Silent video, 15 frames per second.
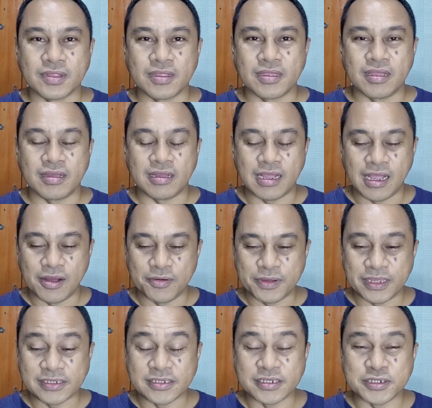How
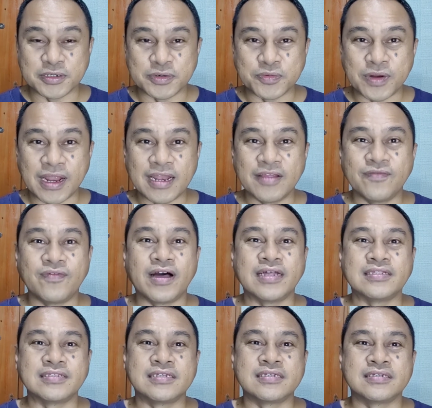is it
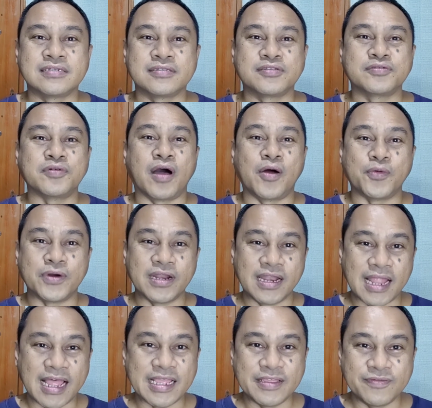relevant to our
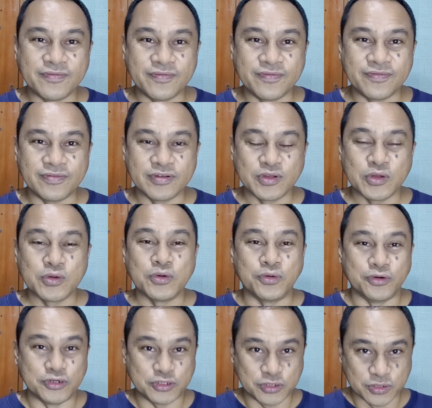life or
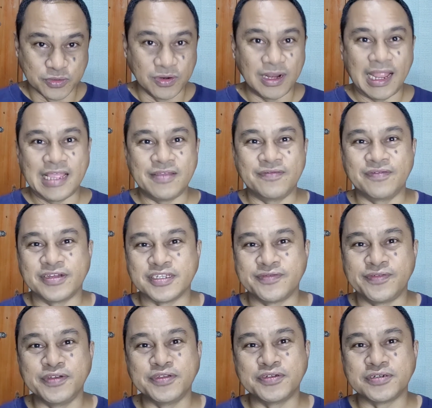to your life as
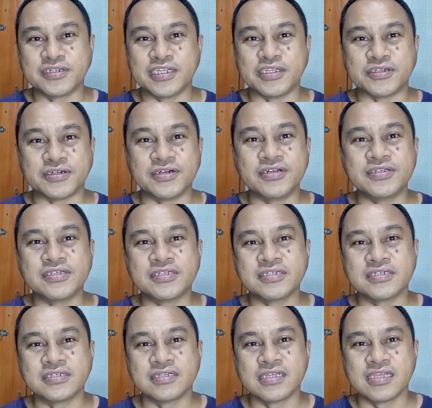future teachers,
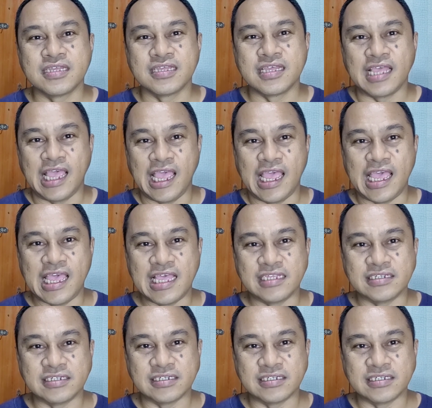and